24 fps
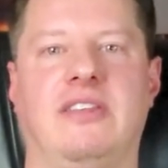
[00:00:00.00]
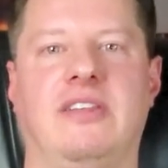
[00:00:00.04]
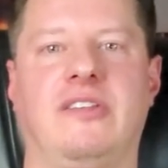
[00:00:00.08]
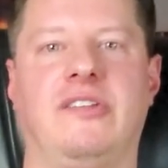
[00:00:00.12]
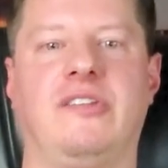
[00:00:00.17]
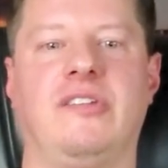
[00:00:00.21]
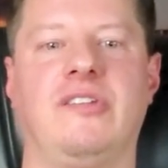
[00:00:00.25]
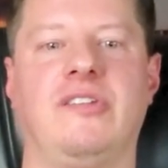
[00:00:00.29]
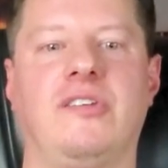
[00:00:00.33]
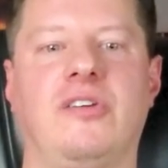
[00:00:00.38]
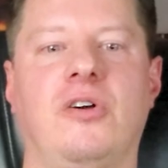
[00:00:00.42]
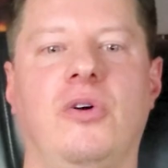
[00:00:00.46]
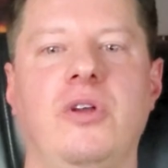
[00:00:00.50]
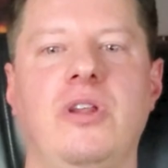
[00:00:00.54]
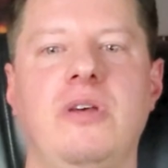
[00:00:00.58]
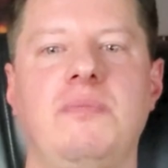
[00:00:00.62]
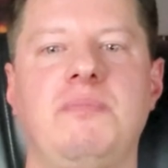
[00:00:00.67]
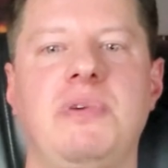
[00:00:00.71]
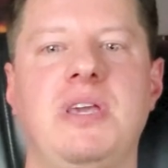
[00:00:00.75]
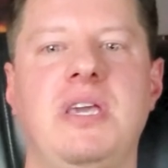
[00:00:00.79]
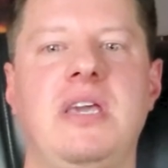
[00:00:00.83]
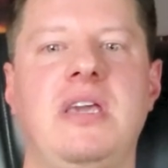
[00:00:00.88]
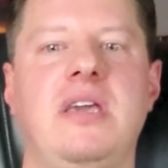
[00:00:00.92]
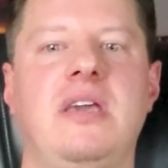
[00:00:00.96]
This is going to
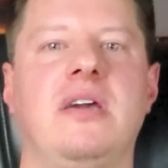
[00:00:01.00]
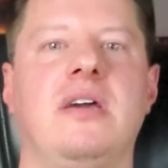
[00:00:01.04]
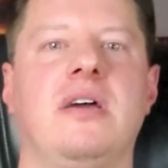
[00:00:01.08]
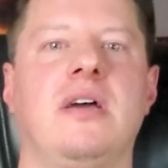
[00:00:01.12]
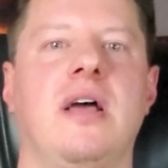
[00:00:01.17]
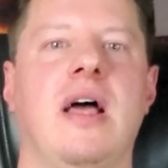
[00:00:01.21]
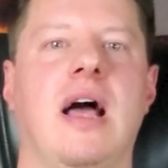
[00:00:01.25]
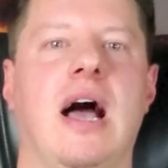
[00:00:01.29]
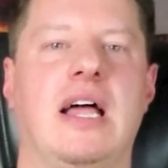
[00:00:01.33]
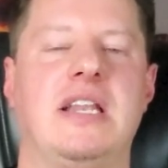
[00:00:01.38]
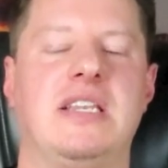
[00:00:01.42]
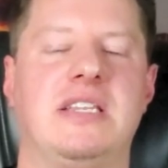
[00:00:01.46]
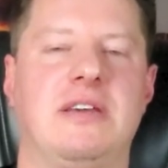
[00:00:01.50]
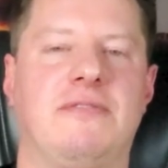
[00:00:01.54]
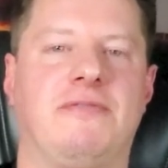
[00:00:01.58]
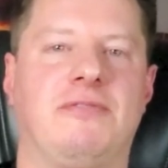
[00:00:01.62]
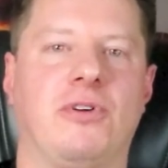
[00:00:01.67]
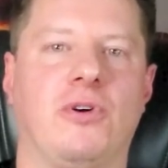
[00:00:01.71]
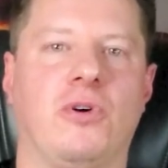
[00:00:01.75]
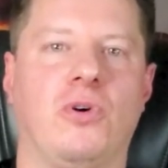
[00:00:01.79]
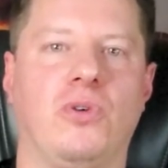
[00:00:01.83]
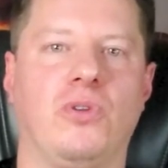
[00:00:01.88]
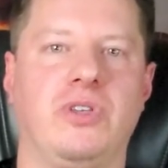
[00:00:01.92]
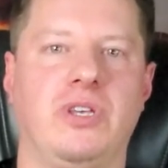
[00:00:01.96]
be a
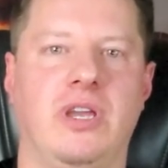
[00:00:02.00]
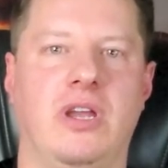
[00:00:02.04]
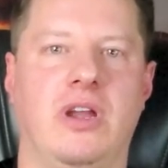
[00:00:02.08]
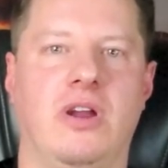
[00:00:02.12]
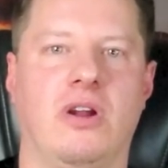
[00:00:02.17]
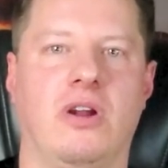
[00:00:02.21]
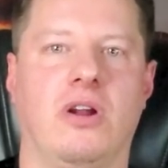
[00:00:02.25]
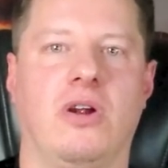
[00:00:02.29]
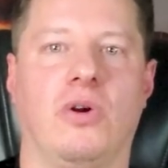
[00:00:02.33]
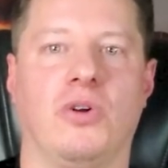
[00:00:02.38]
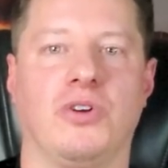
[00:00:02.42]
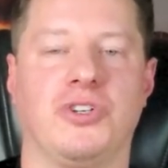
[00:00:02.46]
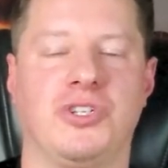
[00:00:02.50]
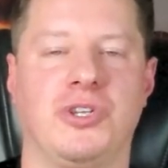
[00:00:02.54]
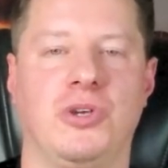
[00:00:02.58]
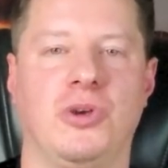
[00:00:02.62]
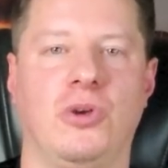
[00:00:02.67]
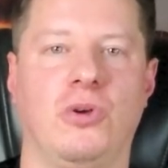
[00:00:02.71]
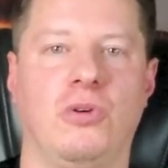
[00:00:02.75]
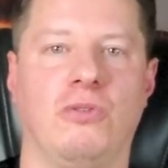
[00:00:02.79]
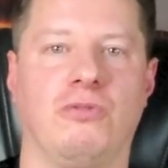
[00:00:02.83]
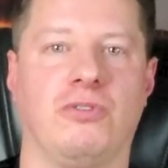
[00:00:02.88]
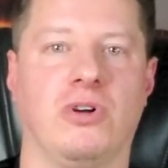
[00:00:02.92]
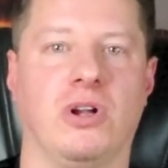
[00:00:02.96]
difficult year or
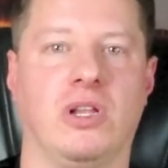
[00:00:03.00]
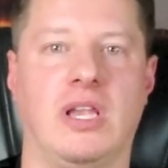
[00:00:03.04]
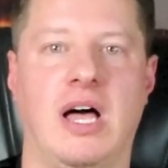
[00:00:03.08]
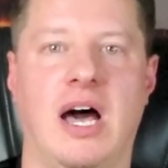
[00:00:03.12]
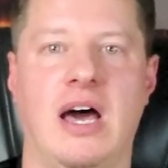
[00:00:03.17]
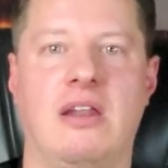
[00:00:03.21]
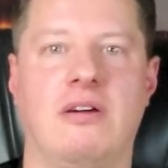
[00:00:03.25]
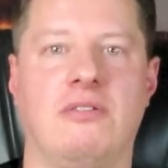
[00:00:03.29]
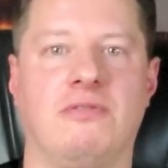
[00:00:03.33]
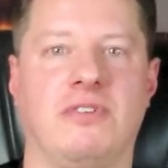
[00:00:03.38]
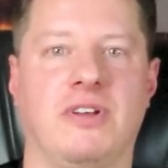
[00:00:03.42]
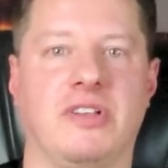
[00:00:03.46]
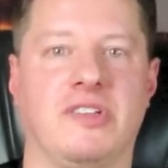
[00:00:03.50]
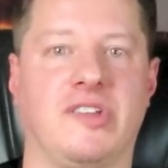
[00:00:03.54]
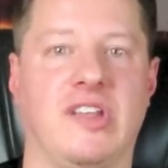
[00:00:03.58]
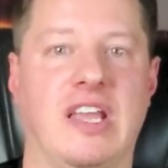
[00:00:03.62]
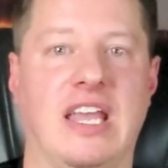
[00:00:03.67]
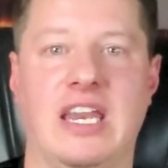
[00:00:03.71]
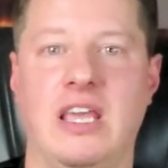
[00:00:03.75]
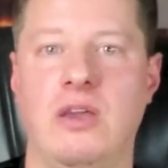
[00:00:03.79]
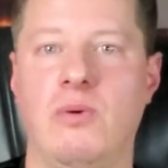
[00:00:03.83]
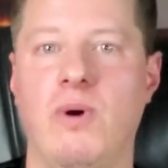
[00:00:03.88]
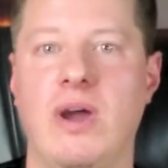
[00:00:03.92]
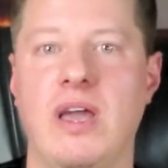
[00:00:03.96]
two for a lot of us,
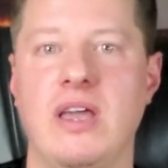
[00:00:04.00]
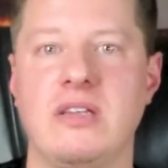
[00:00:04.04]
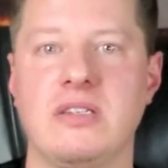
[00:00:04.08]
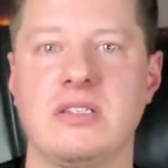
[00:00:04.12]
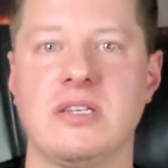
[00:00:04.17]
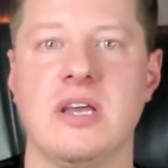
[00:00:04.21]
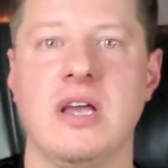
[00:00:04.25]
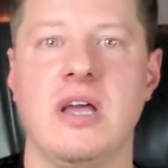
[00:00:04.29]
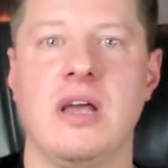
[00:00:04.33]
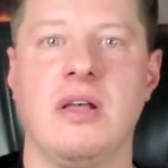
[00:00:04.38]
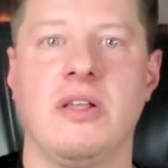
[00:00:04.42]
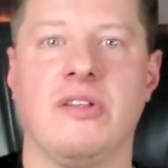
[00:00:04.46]
anyways.